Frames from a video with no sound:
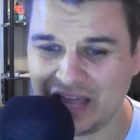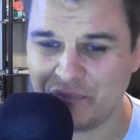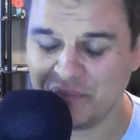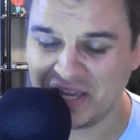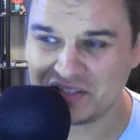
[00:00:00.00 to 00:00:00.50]

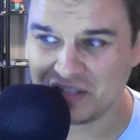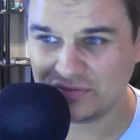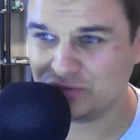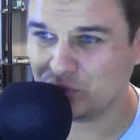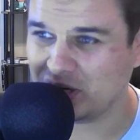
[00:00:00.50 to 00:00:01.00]
and based
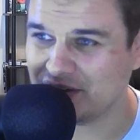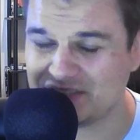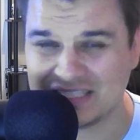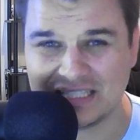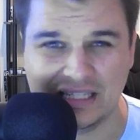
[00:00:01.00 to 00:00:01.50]
off of what I've
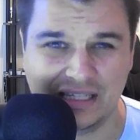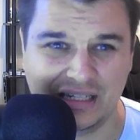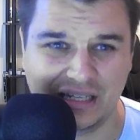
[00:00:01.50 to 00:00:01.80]
seen,